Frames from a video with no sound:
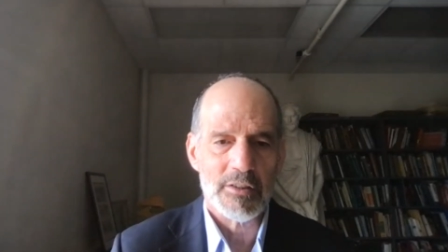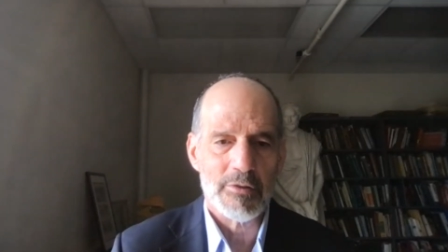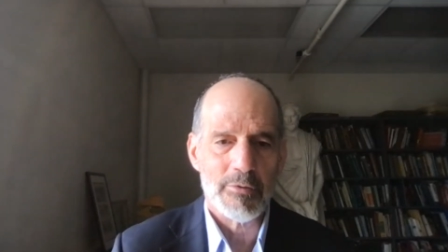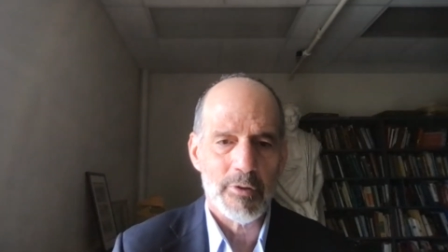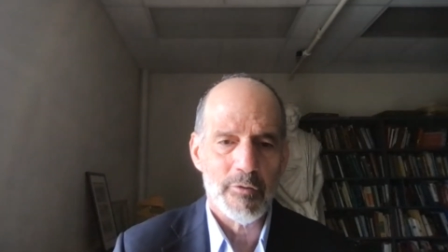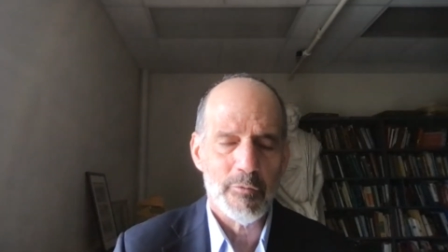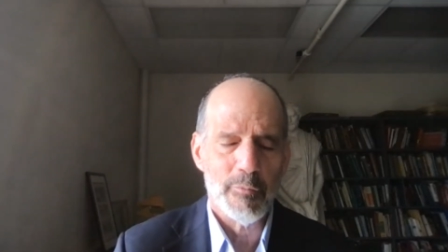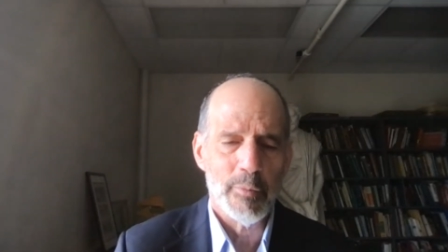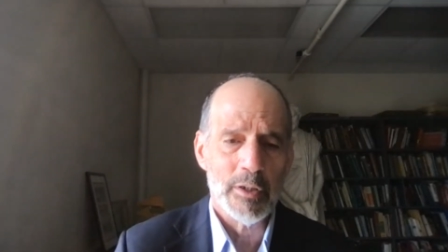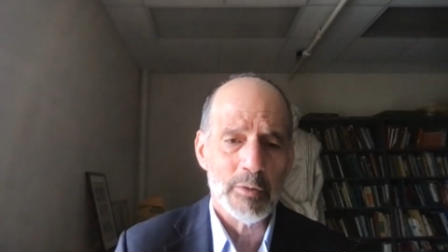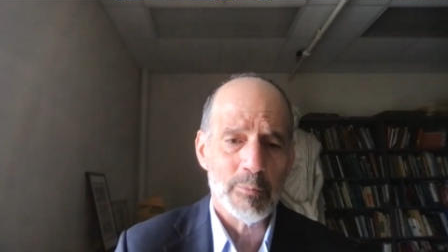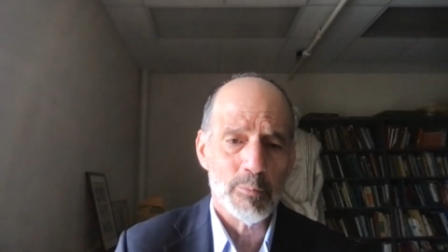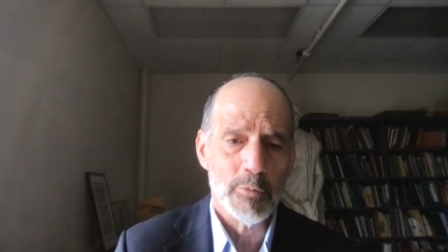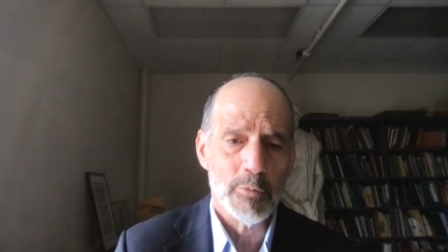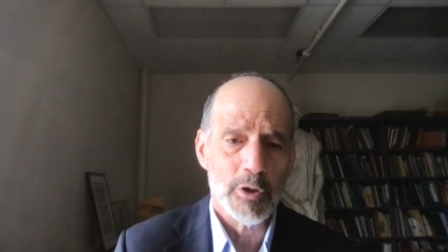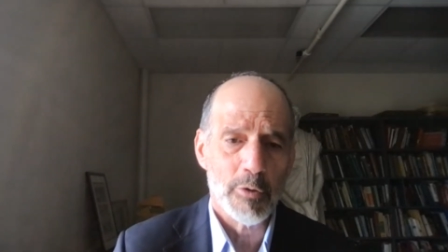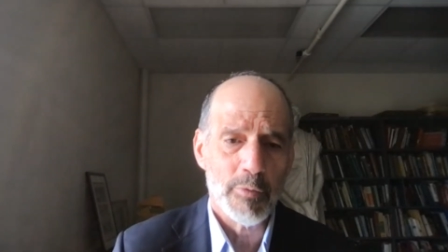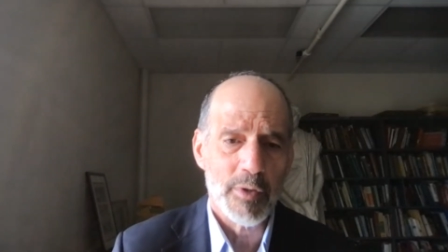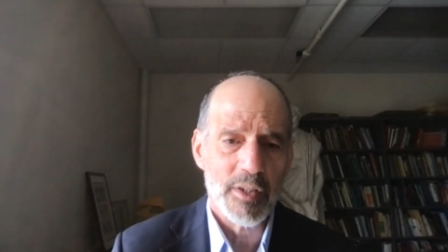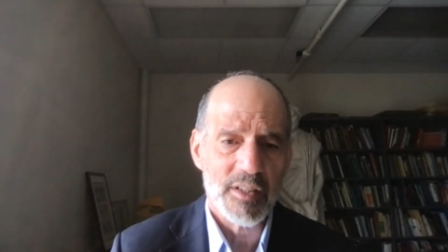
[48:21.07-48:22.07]
As we've been
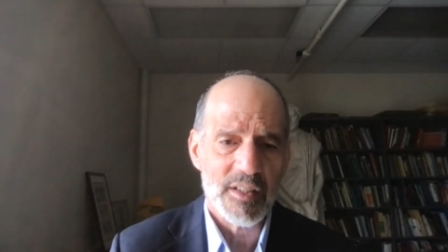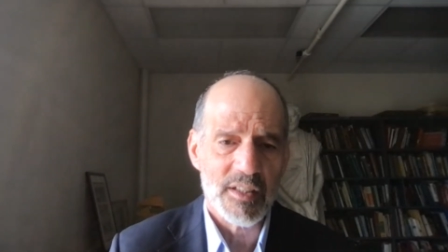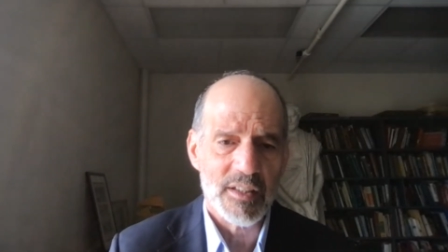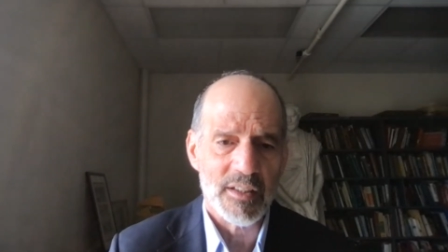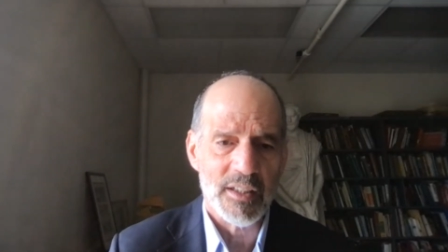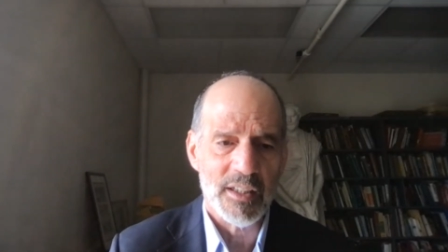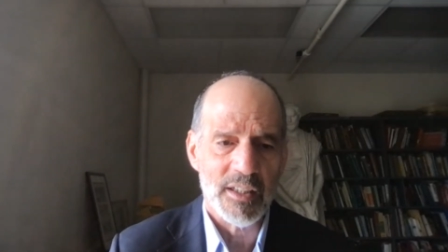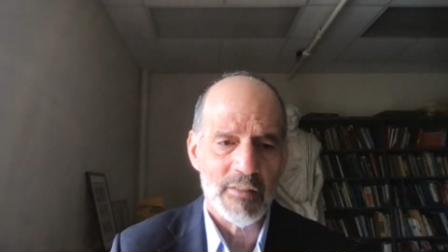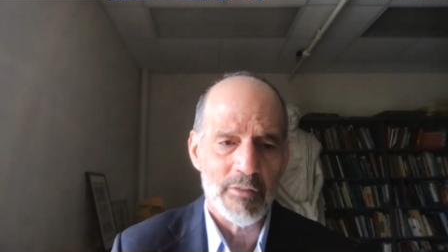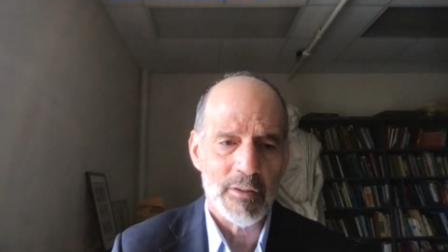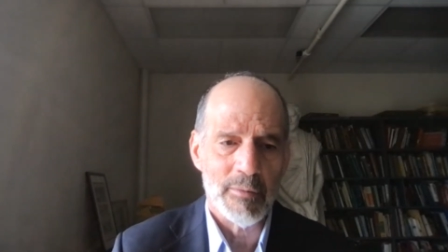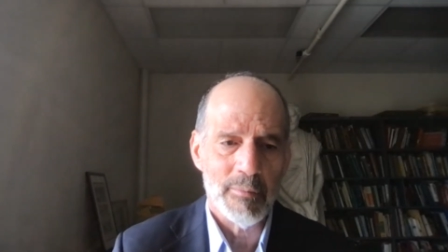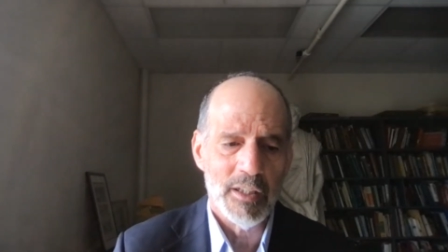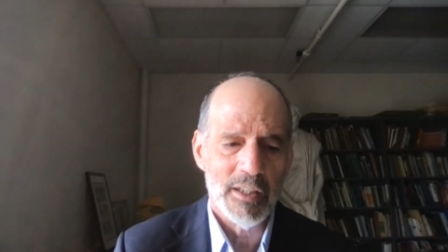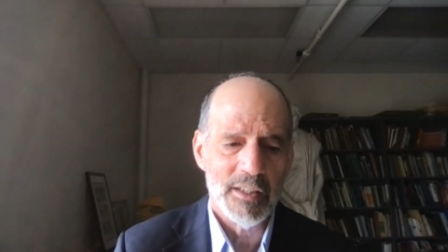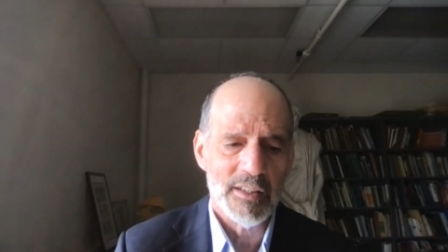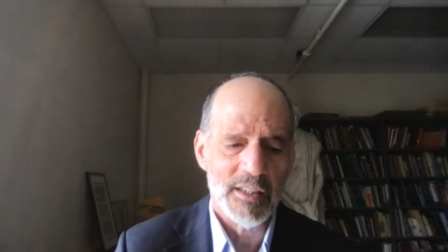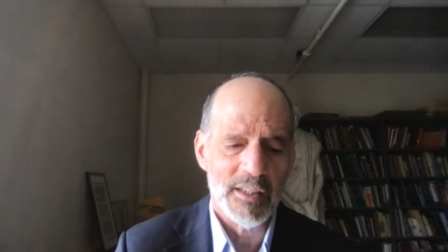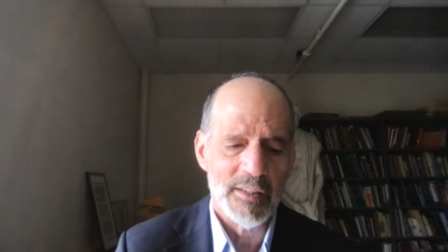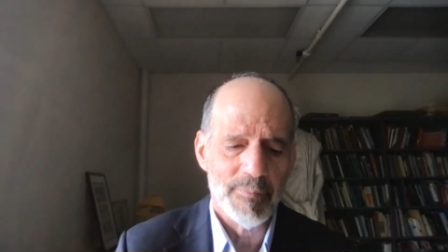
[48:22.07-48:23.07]
more recently
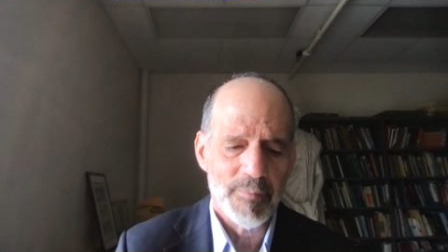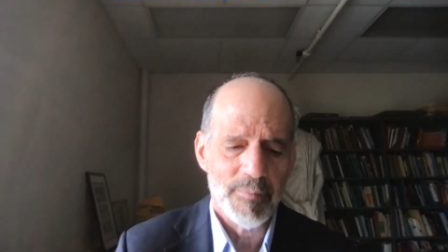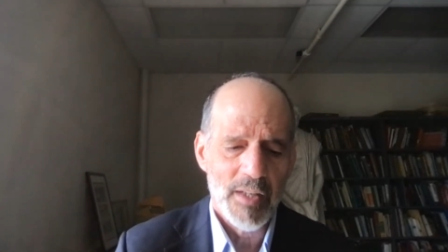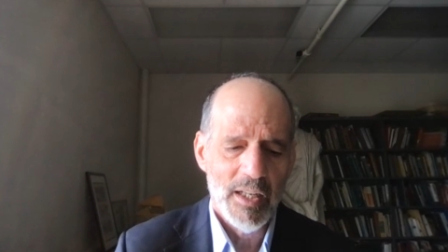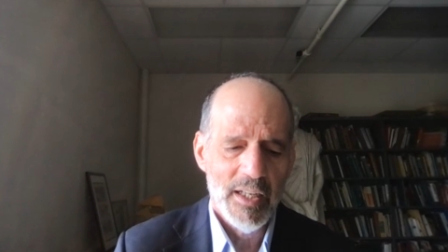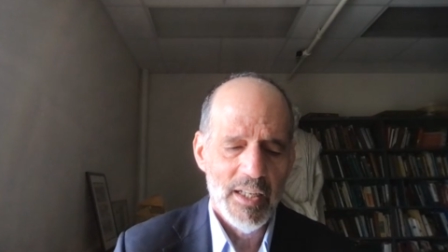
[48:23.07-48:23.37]
reminded,